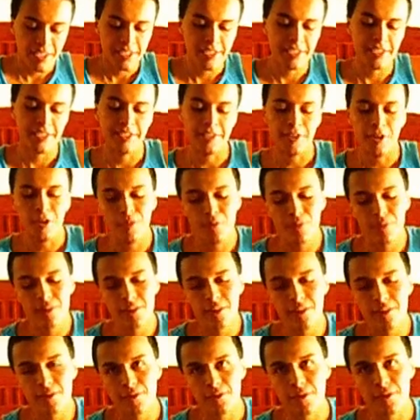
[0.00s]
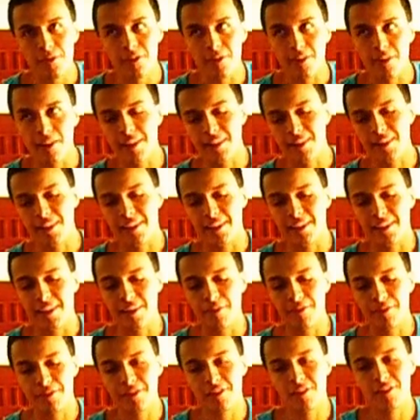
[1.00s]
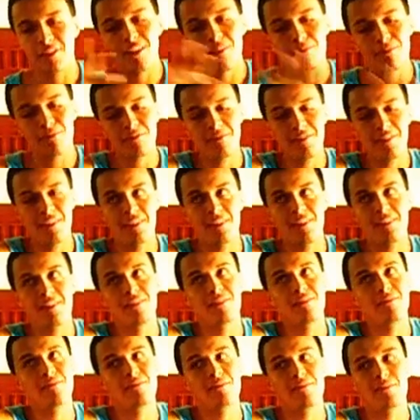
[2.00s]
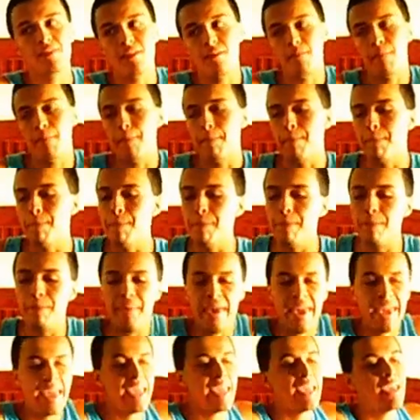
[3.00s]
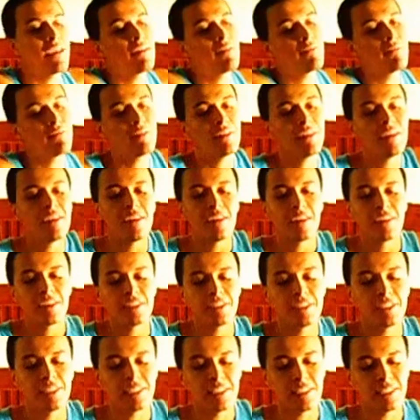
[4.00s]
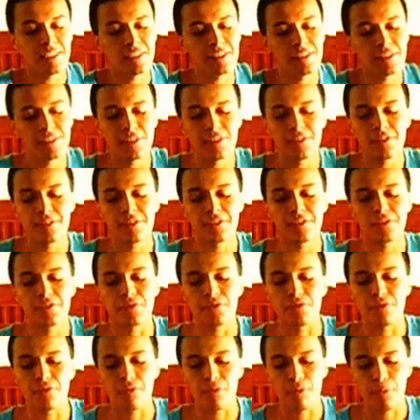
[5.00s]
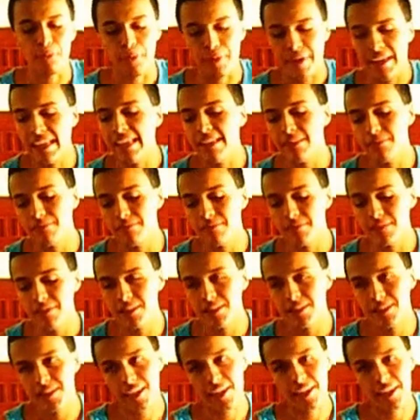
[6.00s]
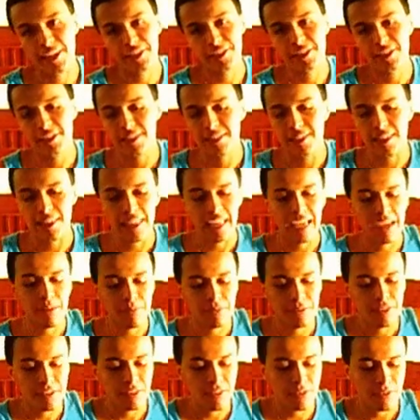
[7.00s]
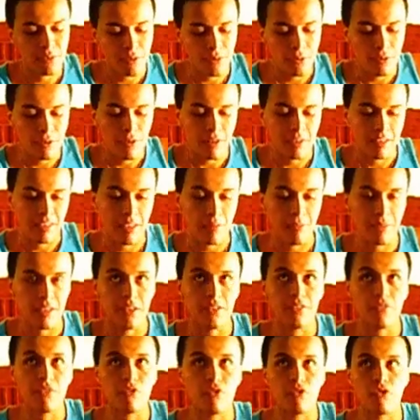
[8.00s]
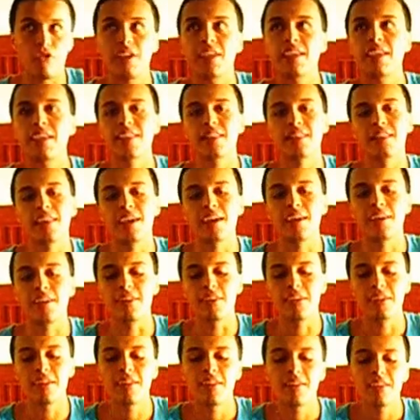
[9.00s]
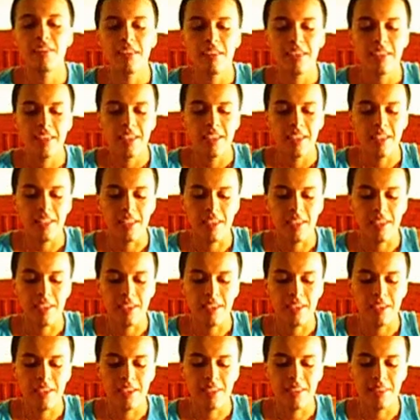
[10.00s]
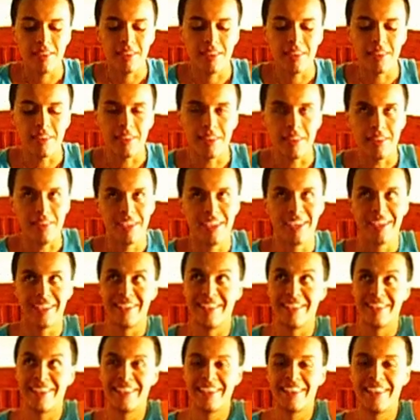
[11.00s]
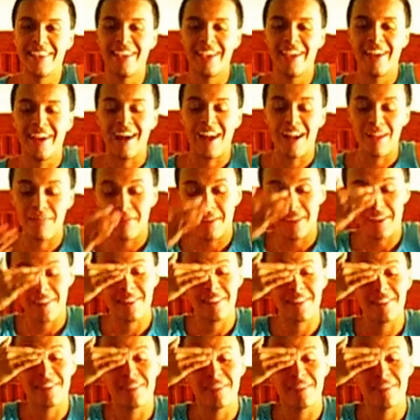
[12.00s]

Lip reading: she opened the door, and like I was on top of him, and bam, she screams and slams the door, and I'm like freaking out, and I'm like